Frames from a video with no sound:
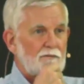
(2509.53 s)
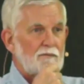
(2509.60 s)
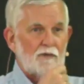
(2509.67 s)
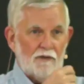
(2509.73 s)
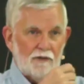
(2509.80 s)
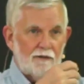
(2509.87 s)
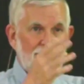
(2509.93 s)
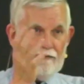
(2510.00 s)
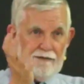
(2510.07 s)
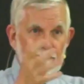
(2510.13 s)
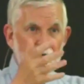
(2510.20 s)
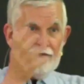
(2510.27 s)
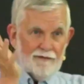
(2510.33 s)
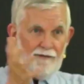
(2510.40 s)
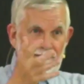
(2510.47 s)
Does you
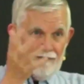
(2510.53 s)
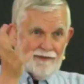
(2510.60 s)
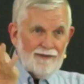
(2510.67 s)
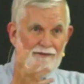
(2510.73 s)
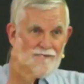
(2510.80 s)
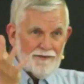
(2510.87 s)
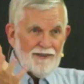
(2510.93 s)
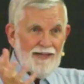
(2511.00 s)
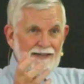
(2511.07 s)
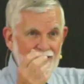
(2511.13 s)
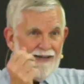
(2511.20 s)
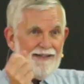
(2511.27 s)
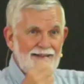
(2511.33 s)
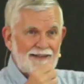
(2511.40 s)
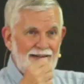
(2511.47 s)
understand that? God's
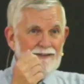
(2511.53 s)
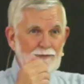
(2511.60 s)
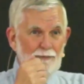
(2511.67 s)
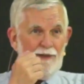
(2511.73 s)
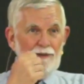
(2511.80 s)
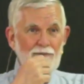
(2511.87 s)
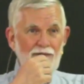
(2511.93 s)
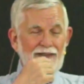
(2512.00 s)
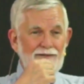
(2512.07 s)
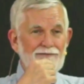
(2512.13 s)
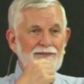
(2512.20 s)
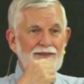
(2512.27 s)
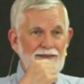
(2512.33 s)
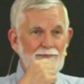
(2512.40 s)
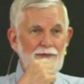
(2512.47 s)
people have to keep their
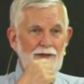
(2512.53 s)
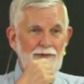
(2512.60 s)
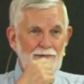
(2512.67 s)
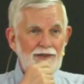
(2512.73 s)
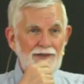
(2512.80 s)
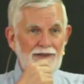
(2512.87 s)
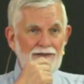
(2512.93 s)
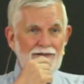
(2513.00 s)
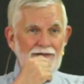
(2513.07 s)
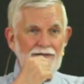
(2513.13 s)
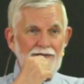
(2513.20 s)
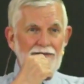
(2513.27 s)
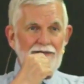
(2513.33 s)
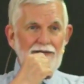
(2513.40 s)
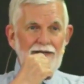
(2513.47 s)
word.
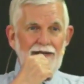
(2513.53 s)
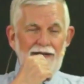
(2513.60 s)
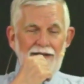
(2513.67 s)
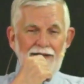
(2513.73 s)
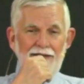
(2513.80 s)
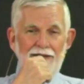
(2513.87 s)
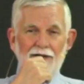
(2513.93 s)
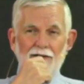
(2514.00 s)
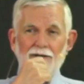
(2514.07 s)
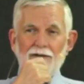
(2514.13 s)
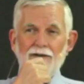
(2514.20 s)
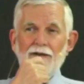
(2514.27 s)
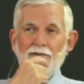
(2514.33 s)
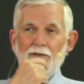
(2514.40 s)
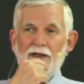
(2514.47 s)
You know, we have
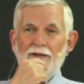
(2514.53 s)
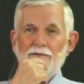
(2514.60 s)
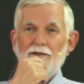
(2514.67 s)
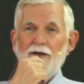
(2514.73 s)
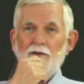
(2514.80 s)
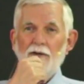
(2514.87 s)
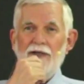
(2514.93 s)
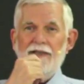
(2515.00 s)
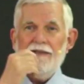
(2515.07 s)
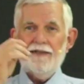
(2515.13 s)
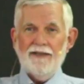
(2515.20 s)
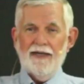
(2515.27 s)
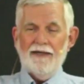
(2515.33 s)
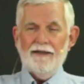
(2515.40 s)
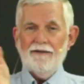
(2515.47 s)
agreed together
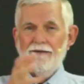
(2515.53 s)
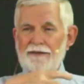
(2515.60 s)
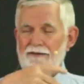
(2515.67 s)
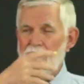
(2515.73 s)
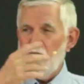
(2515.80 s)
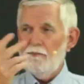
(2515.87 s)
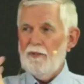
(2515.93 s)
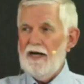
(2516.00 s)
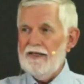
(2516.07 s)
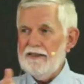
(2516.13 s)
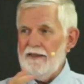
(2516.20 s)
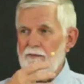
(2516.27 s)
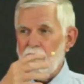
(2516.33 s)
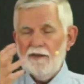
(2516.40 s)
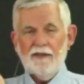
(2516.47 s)
as a body of
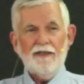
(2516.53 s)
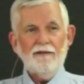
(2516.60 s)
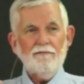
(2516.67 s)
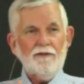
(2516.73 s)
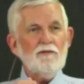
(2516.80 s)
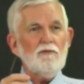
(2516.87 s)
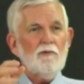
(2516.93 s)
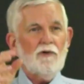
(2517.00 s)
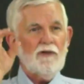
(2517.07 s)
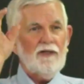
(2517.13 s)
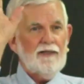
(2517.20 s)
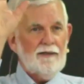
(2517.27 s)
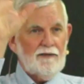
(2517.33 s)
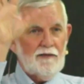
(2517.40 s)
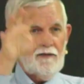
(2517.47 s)
believers we're going to
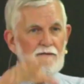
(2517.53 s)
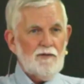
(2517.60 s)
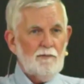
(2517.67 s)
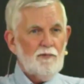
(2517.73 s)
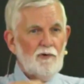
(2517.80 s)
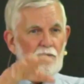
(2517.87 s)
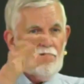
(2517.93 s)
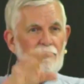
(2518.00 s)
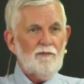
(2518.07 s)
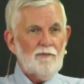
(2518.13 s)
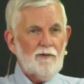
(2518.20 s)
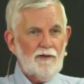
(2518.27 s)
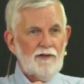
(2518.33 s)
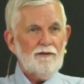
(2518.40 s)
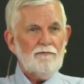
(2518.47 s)
support the work of
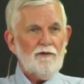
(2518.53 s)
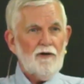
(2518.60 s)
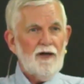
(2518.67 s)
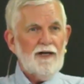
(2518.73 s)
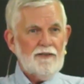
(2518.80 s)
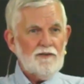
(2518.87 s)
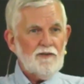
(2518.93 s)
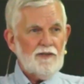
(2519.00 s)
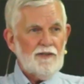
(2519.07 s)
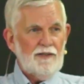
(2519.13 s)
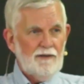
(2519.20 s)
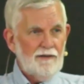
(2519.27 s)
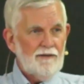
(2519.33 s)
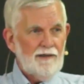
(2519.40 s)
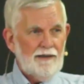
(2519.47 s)
Christ here in
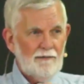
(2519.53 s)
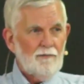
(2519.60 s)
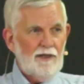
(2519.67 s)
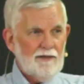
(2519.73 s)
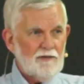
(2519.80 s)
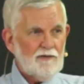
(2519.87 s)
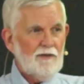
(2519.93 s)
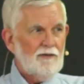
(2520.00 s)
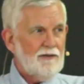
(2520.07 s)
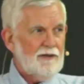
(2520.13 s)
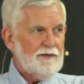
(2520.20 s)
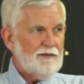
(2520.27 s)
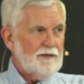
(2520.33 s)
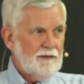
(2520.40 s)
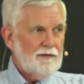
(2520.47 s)
West Norriton.
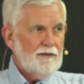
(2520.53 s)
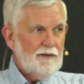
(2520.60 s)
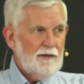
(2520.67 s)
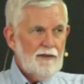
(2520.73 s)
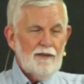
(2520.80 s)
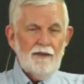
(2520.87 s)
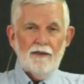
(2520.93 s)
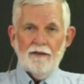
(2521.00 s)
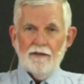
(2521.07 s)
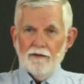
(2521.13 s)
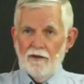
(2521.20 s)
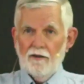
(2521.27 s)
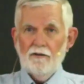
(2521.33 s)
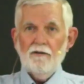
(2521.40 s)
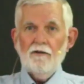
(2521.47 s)
You know,
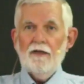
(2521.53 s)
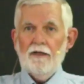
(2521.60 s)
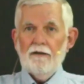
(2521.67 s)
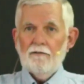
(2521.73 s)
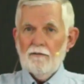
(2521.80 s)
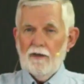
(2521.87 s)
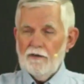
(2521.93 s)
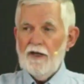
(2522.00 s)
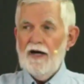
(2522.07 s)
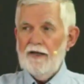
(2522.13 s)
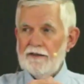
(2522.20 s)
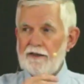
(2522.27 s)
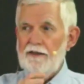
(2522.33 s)
well, God giving us